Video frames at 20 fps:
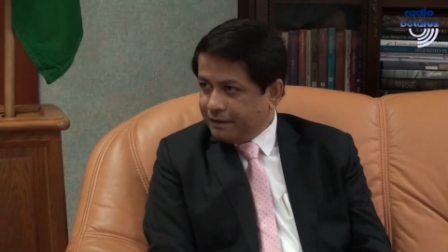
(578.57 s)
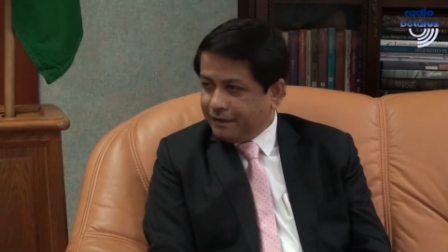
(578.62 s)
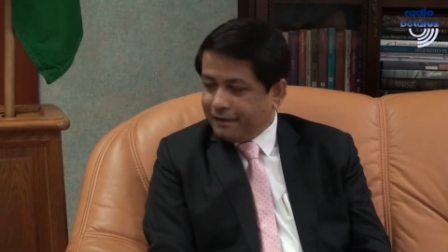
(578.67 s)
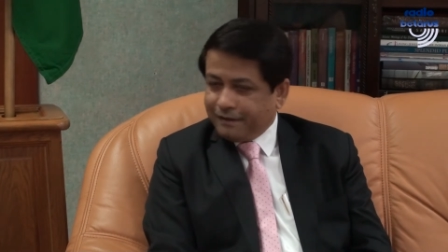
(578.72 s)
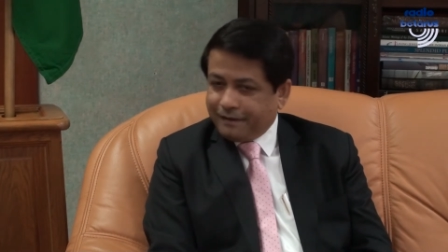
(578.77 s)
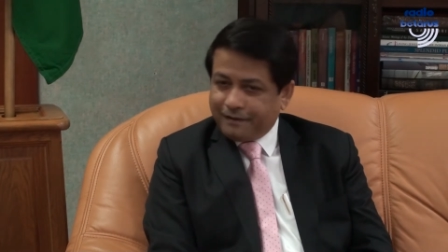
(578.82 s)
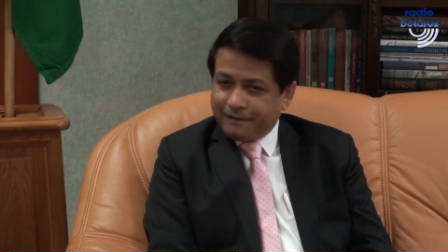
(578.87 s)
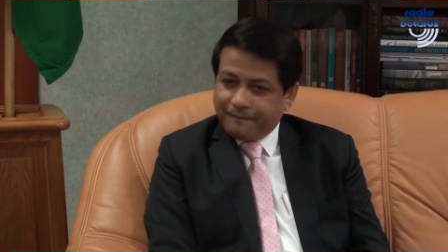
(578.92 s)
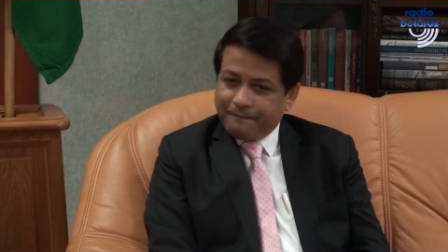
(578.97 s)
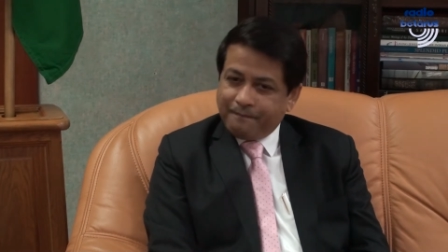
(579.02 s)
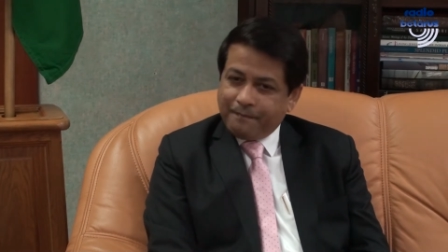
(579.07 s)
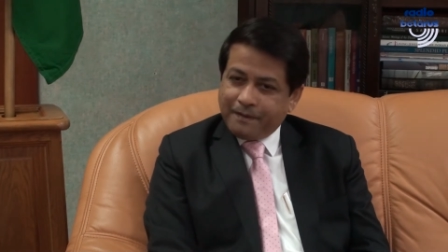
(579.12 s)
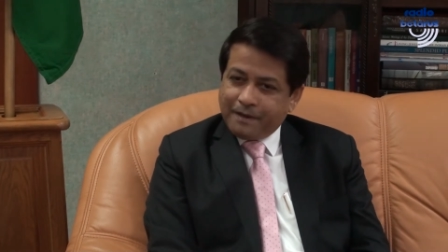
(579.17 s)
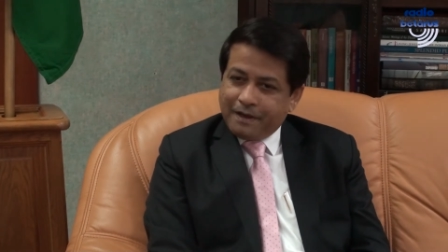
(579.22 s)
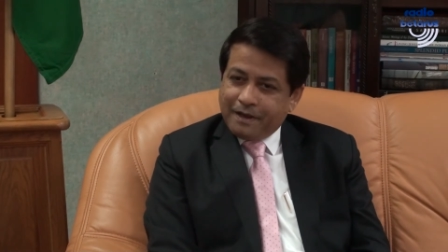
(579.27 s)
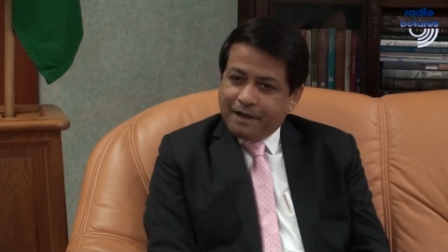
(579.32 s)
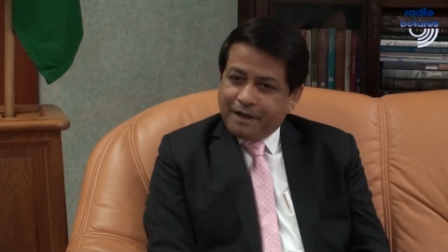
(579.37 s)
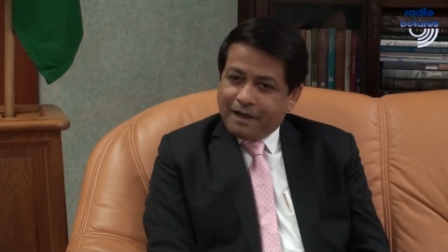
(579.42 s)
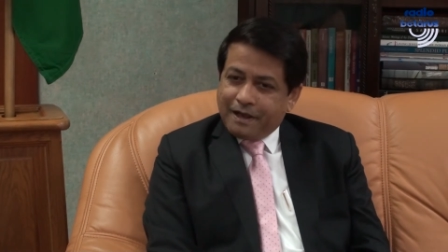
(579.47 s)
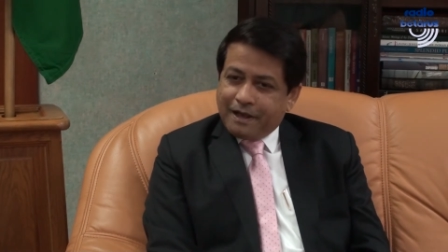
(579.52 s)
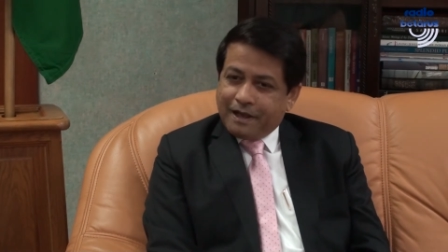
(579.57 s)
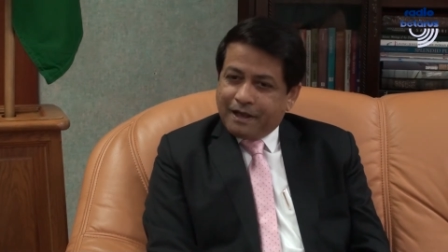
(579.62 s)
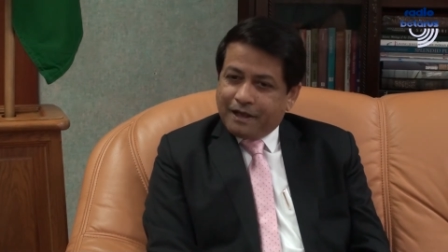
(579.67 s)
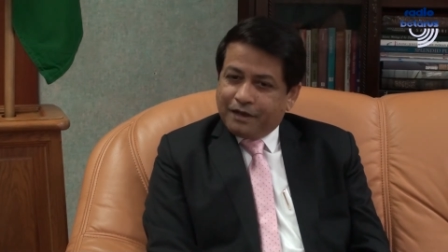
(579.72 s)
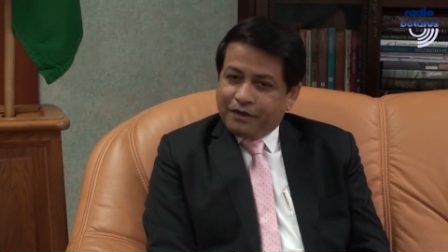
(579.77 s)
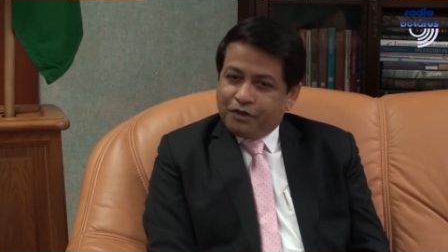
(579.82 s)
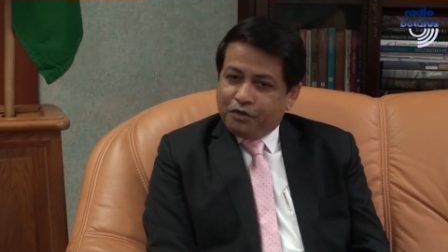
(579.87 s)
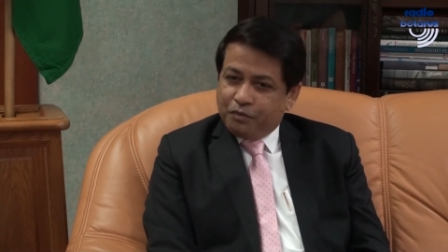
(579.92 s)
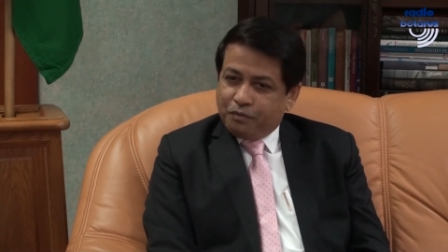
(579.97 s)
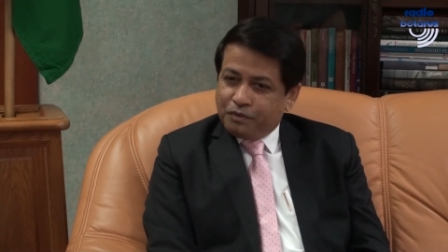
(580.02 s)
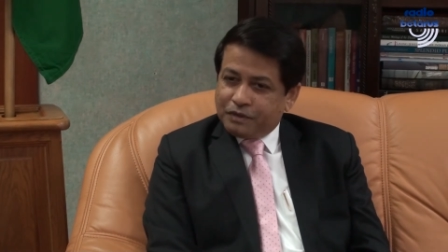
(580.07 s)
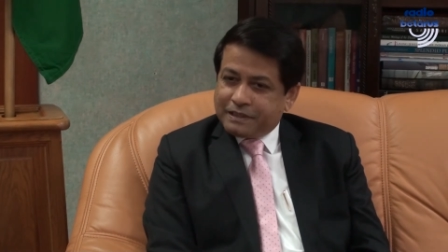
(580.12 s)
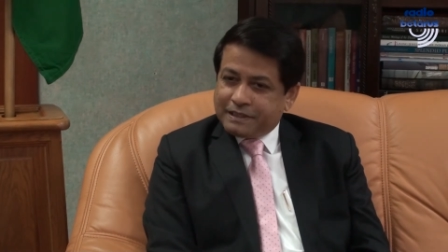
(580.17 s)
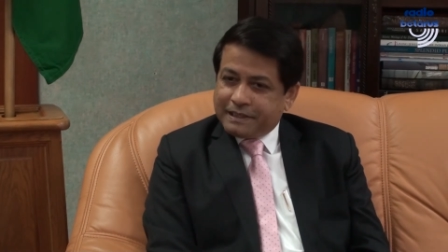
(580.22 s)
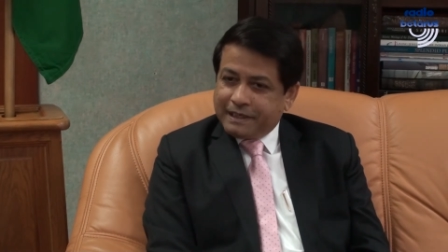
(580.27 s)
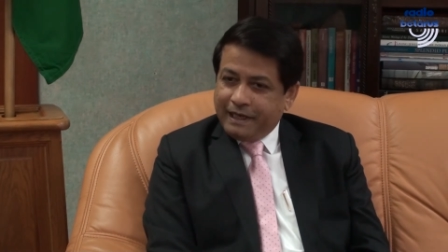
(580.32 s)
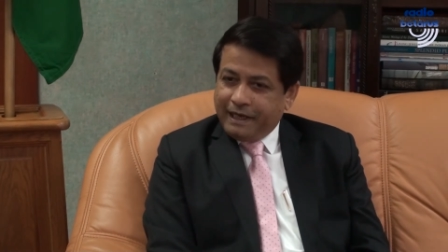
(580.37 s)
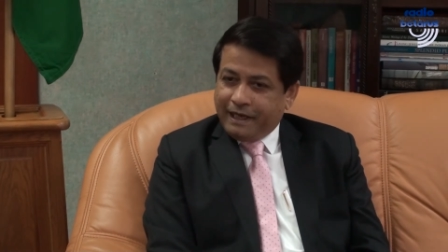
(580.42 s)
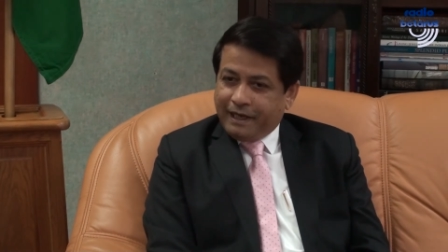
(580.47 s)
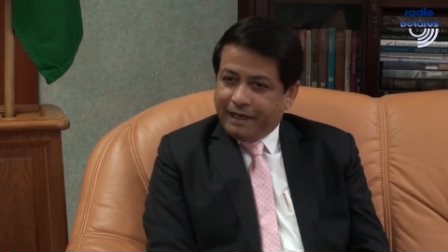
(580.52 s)
Uh, you would
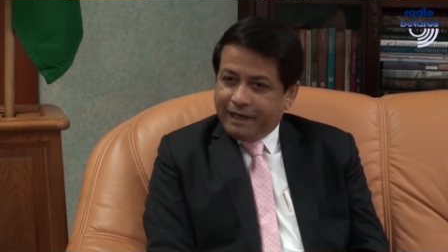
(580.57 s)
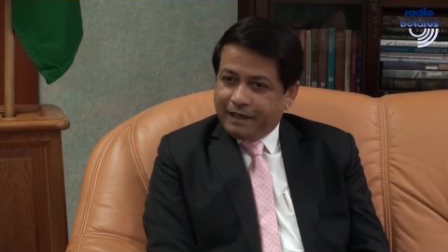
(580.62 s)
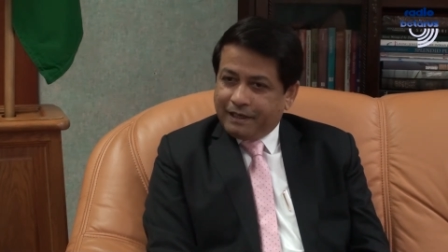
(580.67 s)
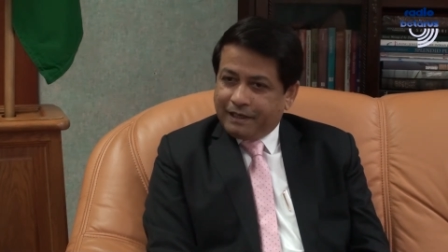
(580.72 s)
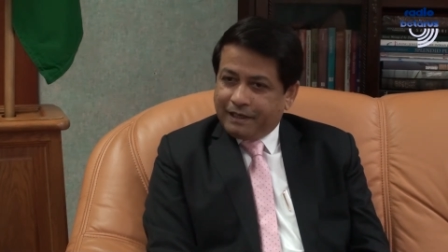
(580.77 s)
see